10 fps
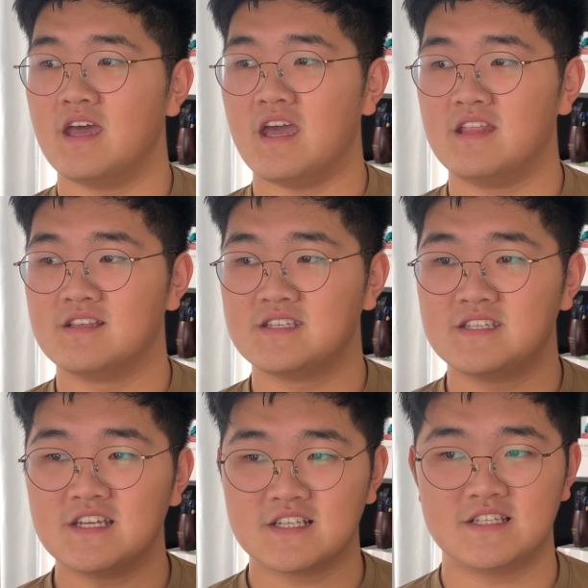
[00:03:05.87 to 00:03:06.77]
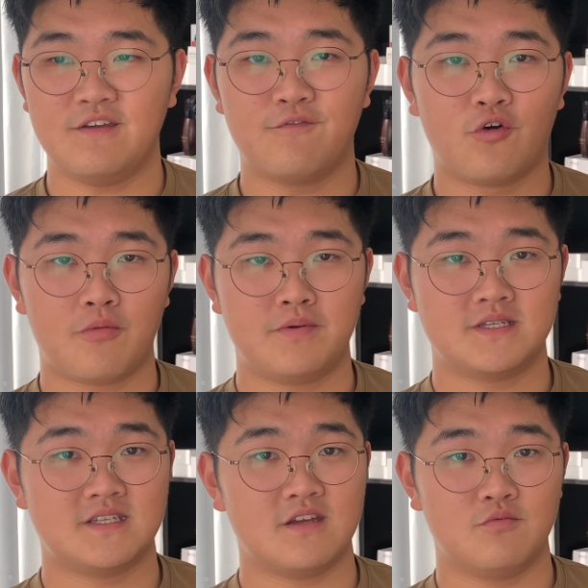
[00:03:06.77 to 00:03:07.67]
and
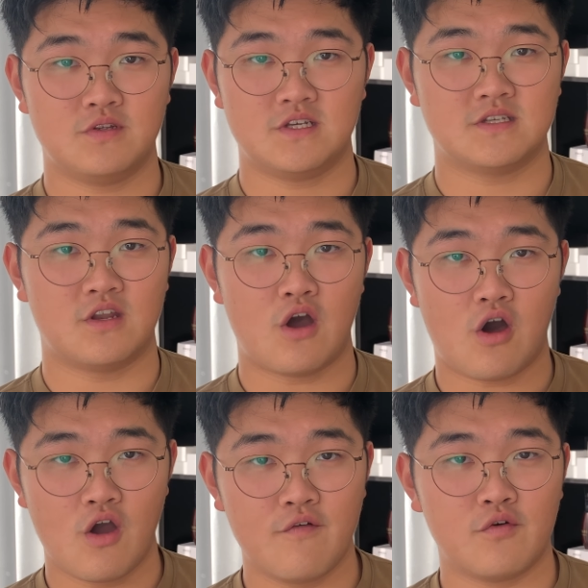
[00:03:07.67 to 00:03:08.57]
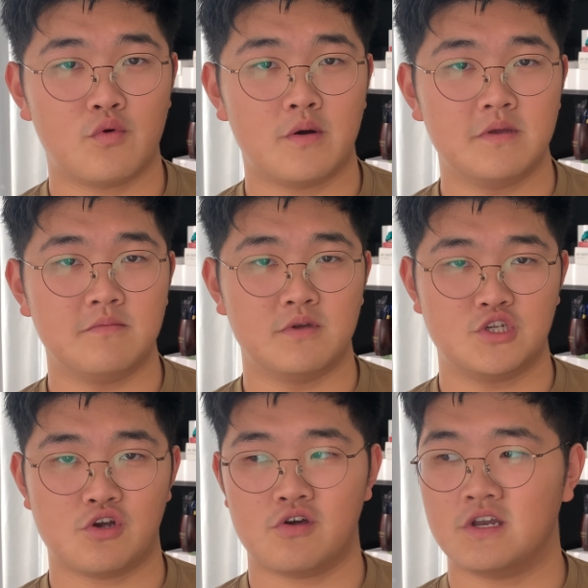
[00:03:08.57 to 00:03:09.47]
64%, which is an overwhelming
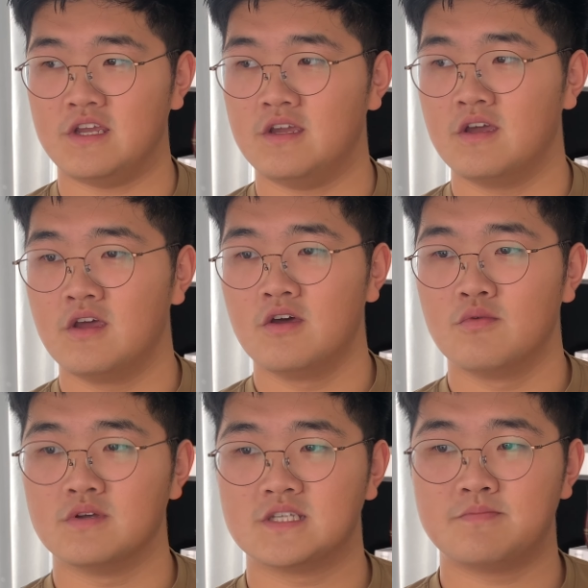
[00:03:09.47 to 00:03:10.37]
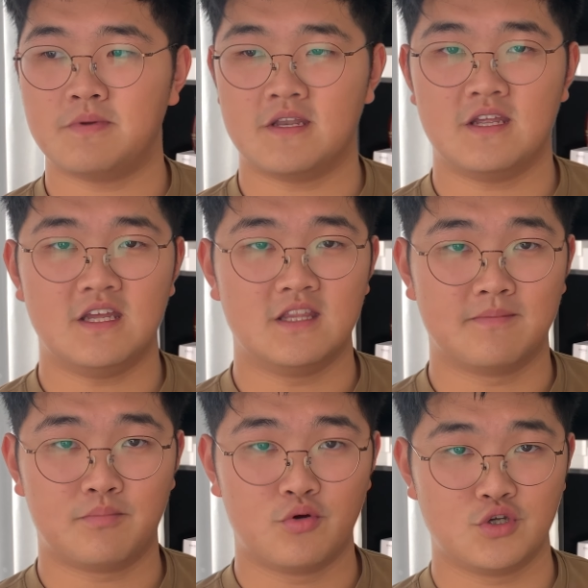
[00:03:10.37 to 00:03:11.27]
majority, was spent in the
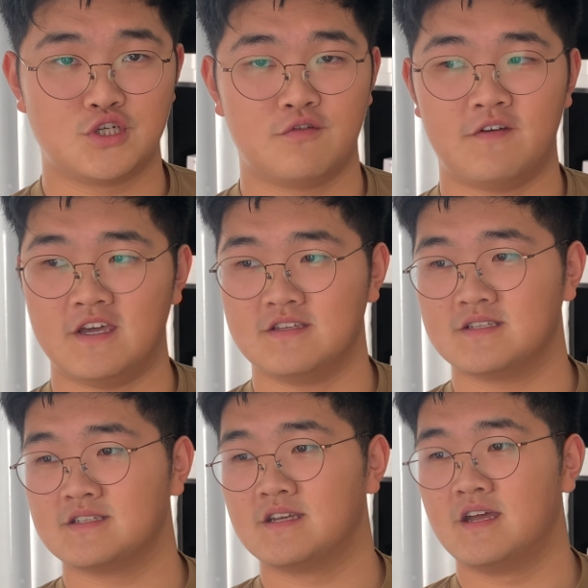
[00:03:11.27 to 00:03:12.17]
push phase.